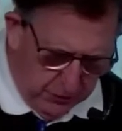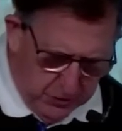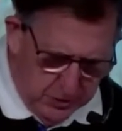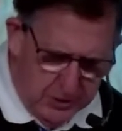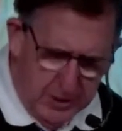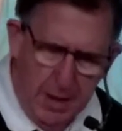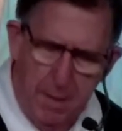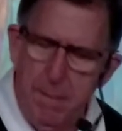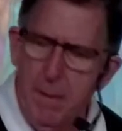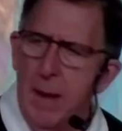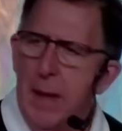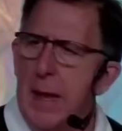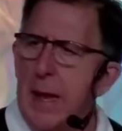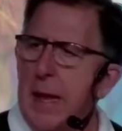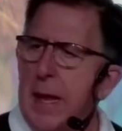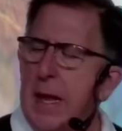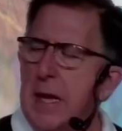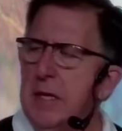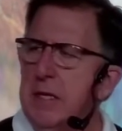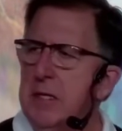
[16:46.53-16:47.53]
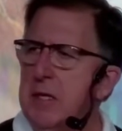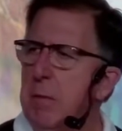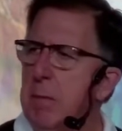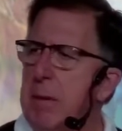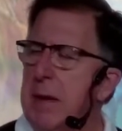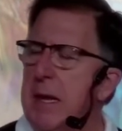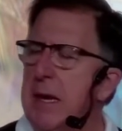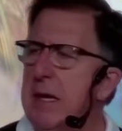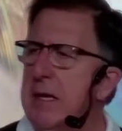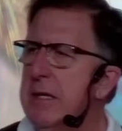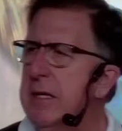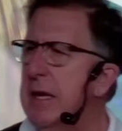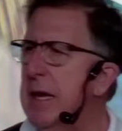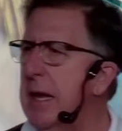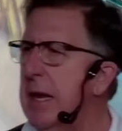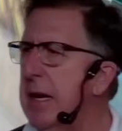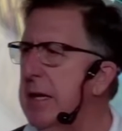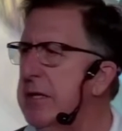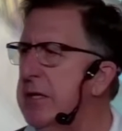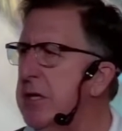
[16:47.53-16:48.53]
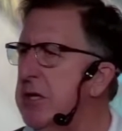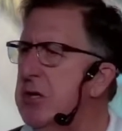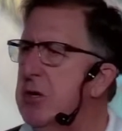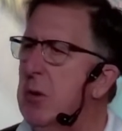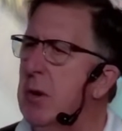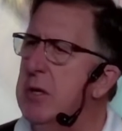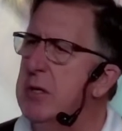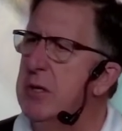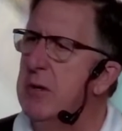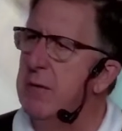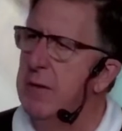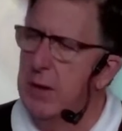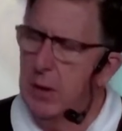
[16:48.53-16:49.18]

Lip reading: step is to be in a situation of